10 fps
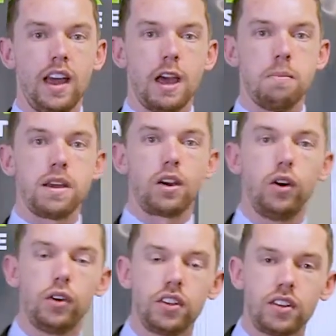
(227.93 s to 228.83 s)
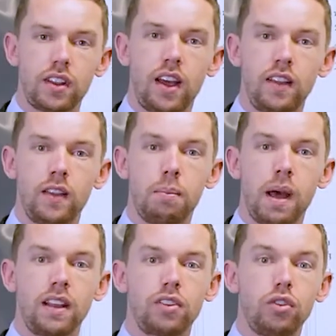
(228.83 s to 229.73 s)
And because it's saying the
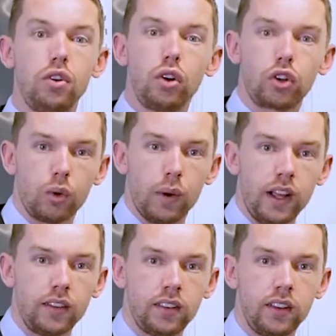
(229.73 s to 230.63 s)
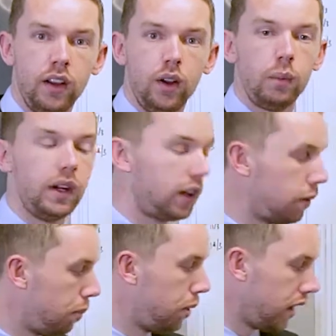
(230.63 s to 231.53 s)
bank's not correct, we need to
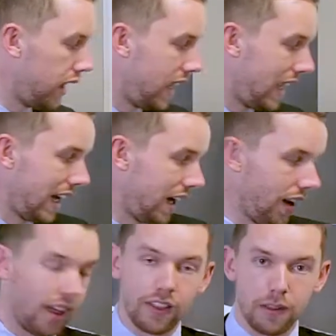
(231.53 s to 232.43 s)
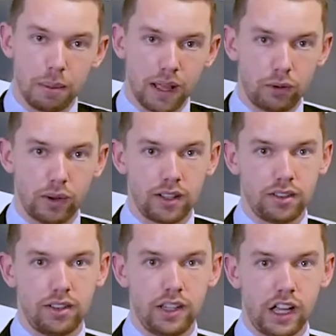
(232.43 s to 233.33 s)
put it in the bank
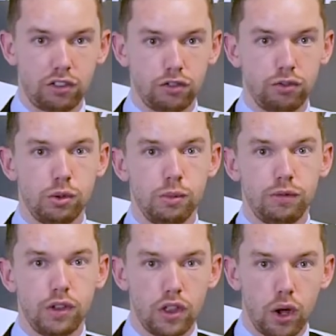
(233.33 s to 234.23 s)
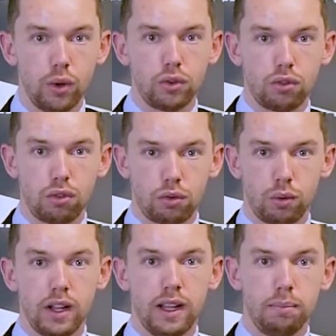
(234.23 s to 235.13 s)
reconciliation form for those 3